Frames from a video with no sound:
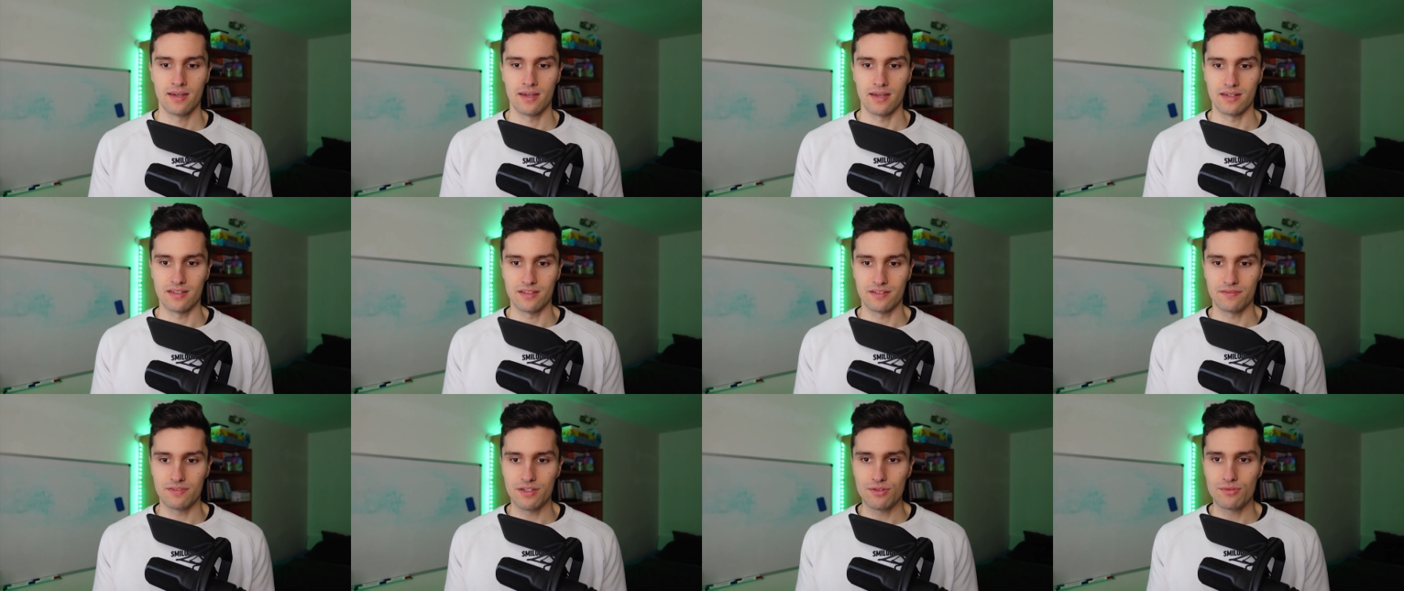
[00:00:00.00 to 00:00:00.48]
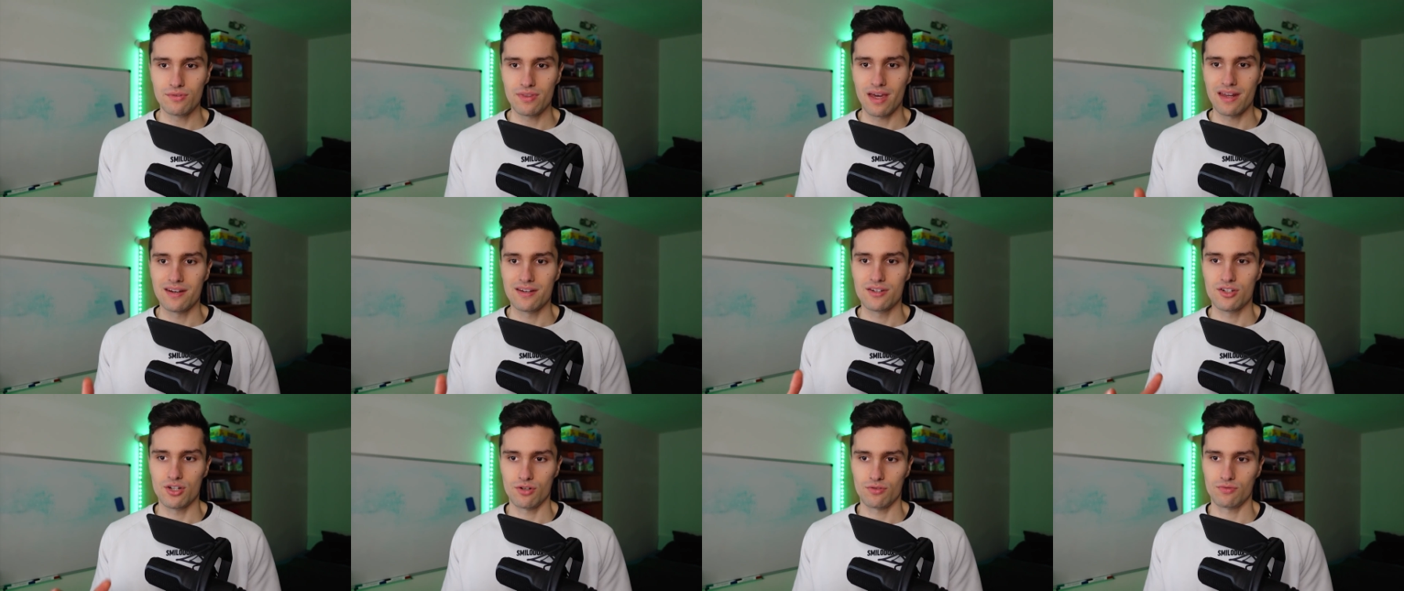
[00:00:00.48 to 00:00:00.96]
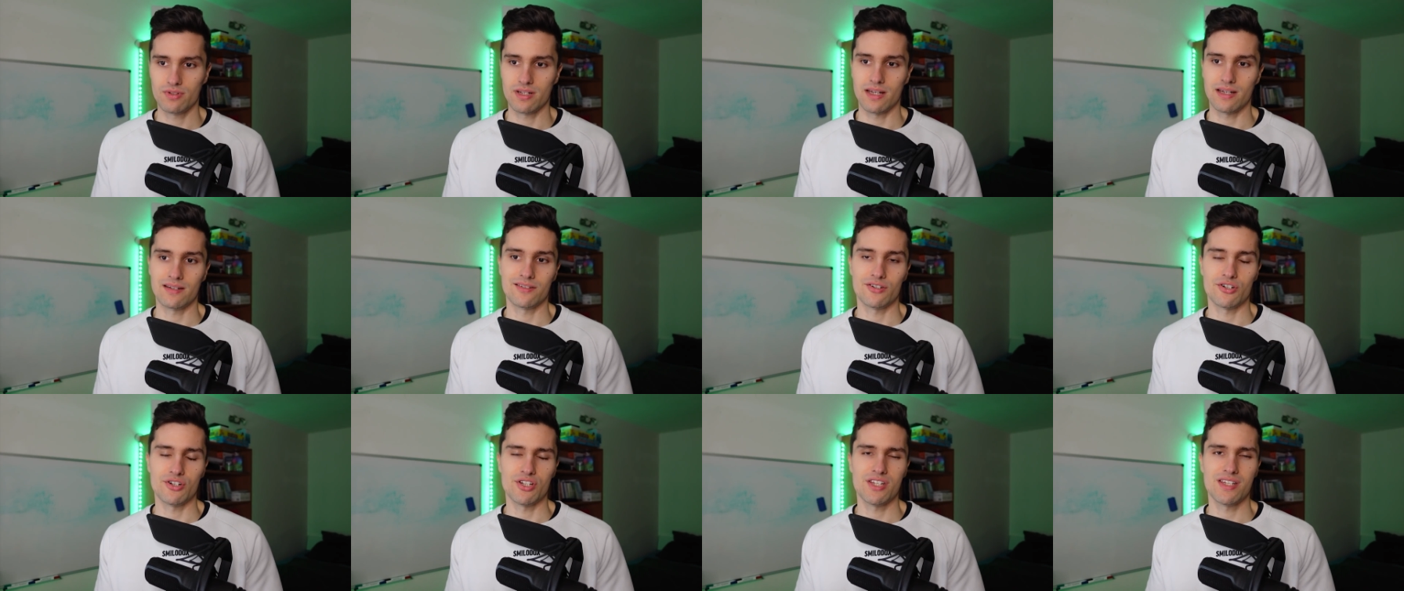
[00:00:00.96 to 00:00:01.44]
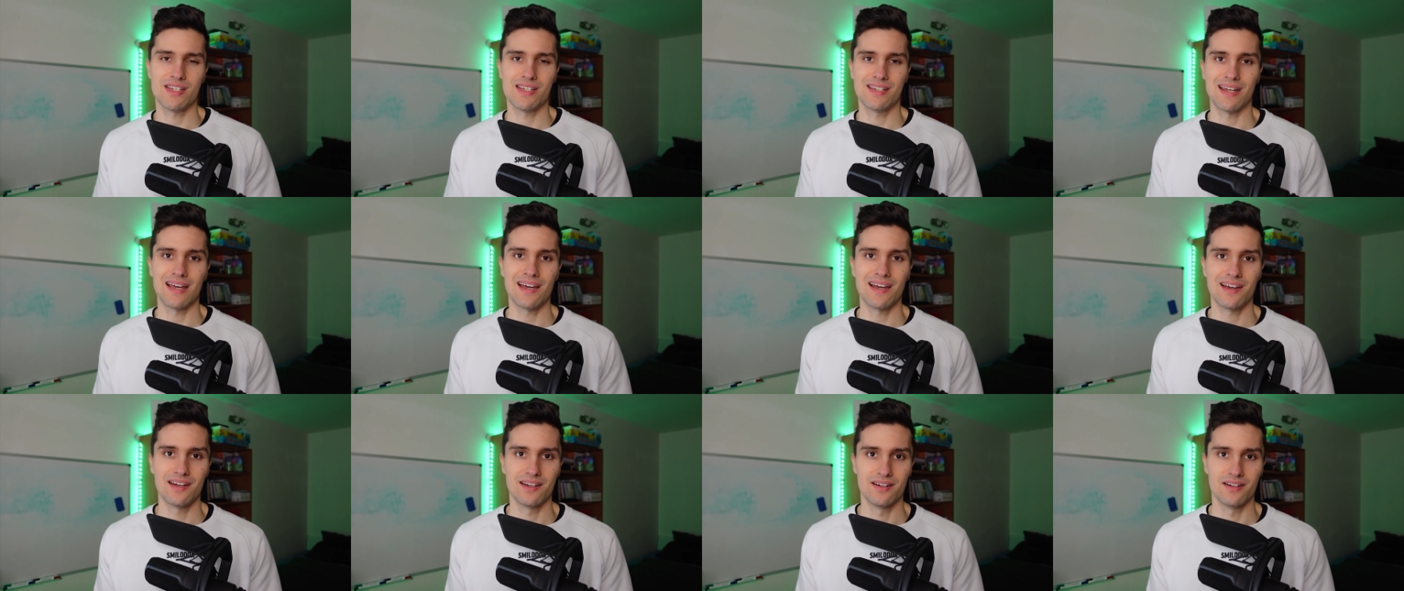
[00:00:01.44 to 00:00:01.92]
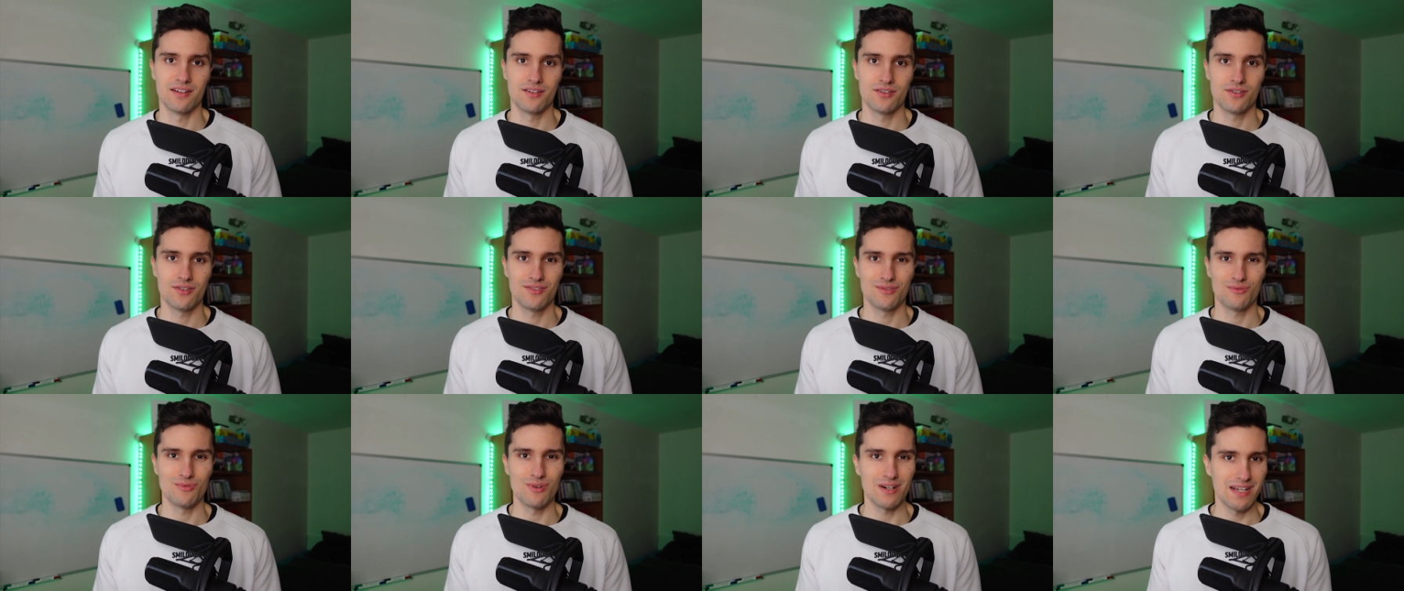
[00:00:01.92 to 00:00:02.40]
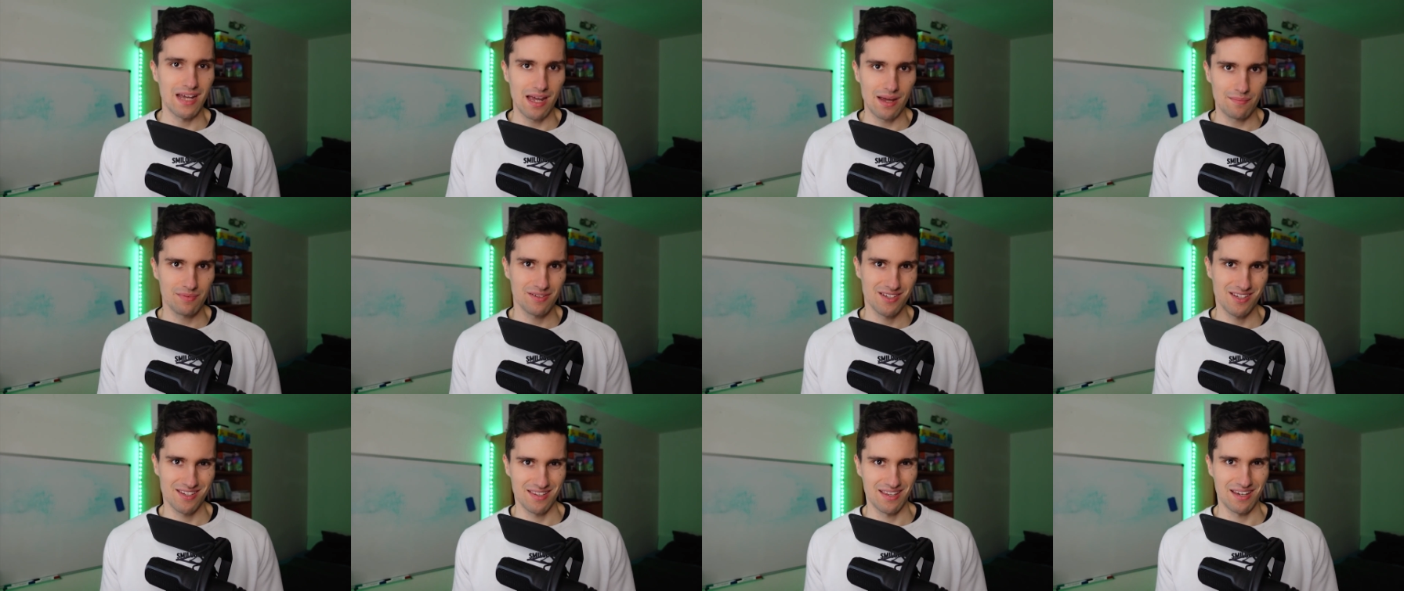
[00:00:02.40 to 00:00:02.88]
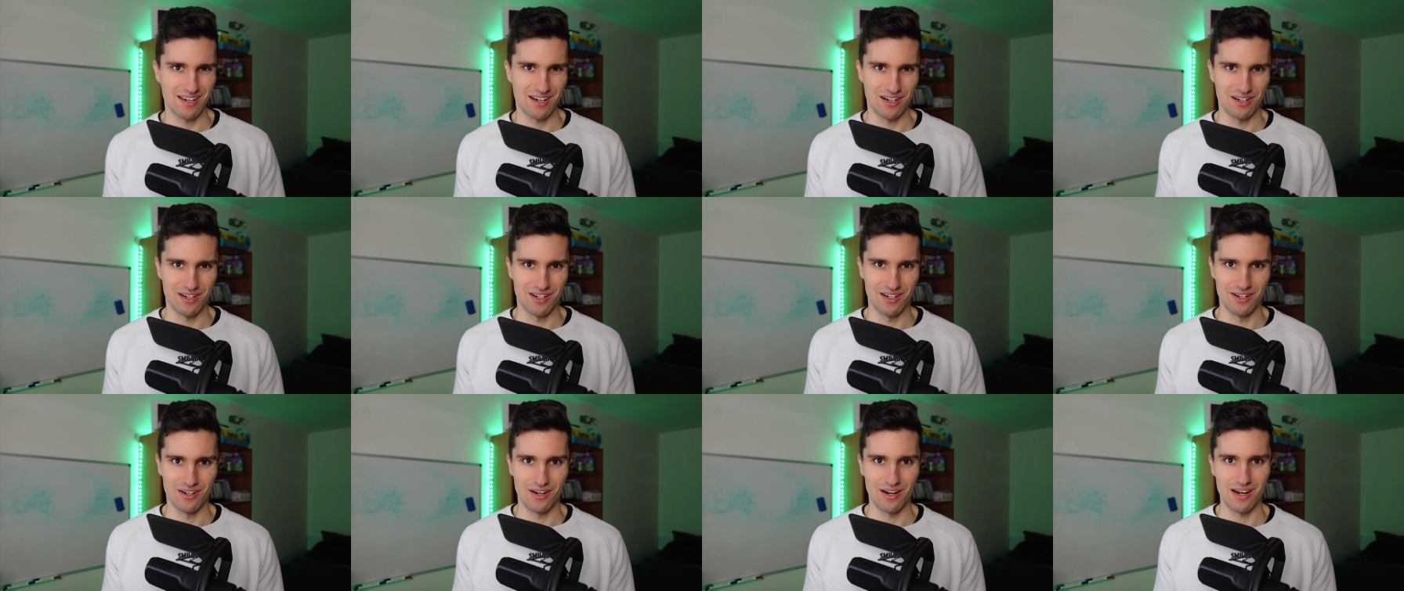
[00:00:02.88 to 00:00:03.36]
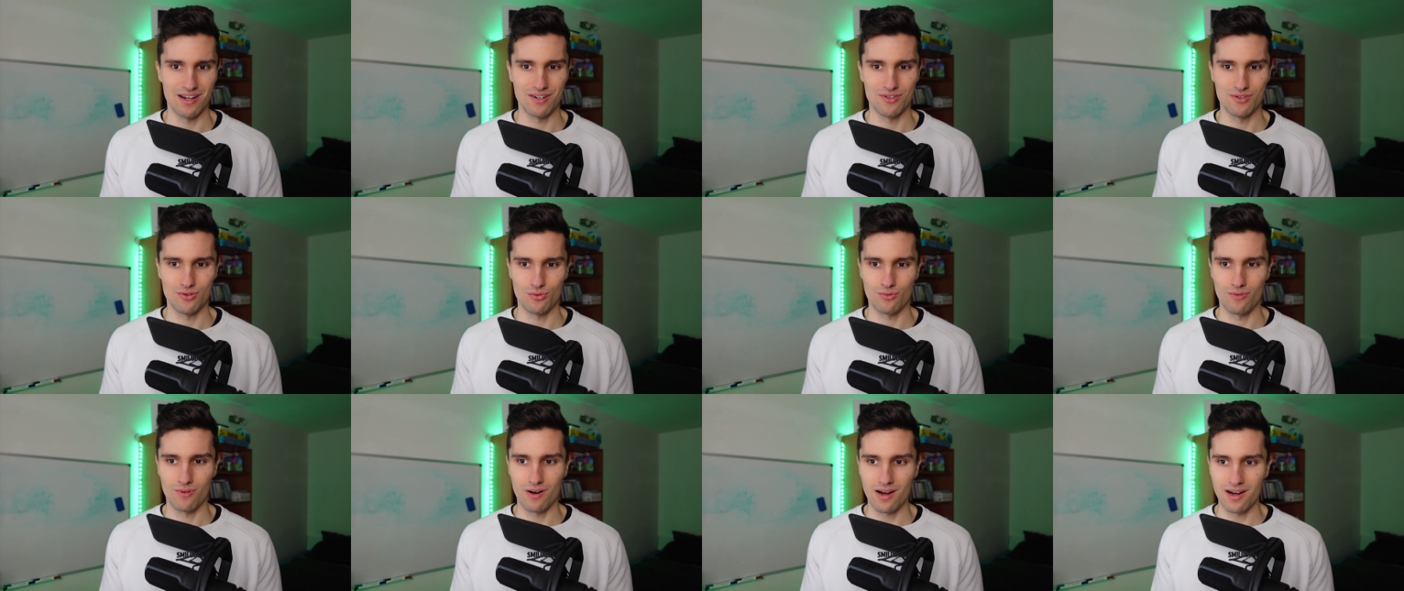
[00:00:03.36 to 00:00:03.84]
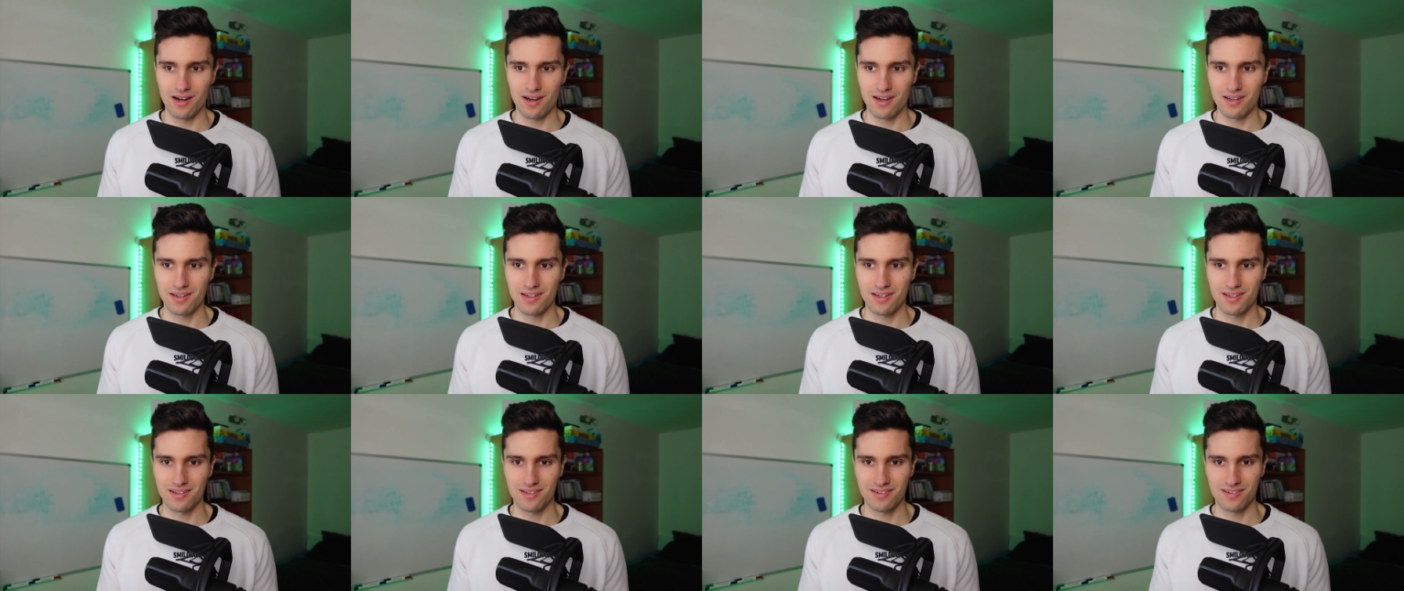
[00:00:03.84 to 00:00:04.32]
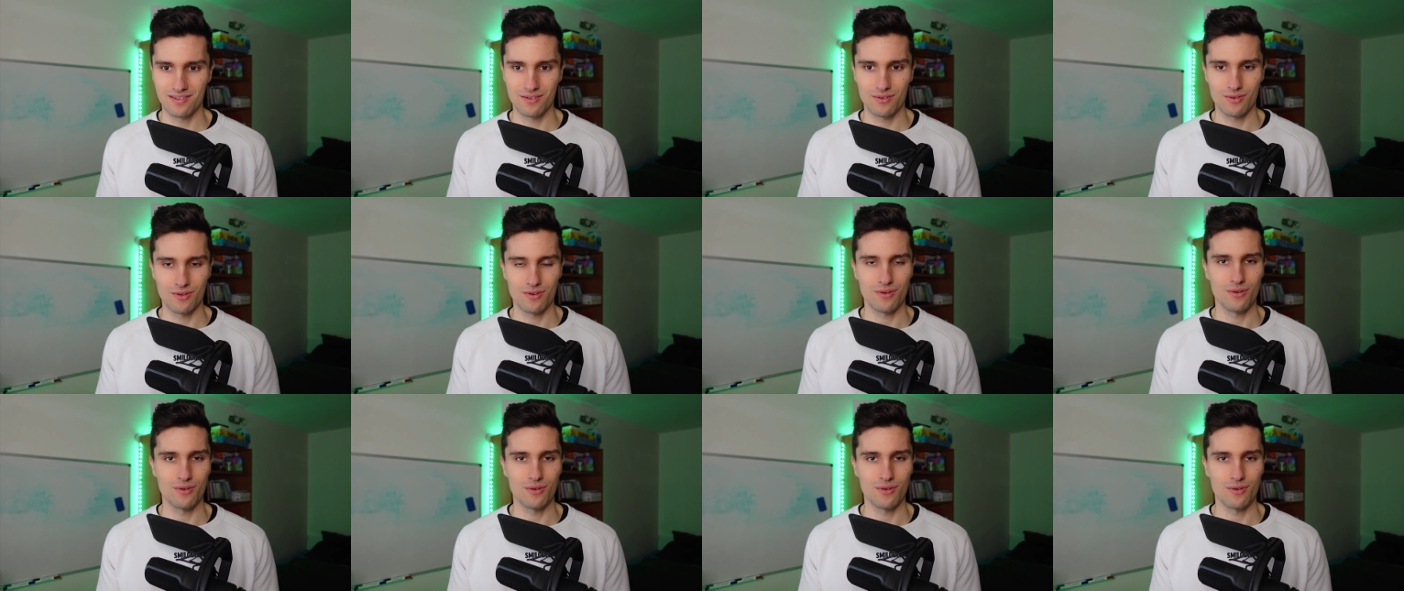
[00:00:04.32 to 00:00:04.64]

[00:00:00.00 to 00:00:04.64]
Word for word: And if you then don't understand what happens there and why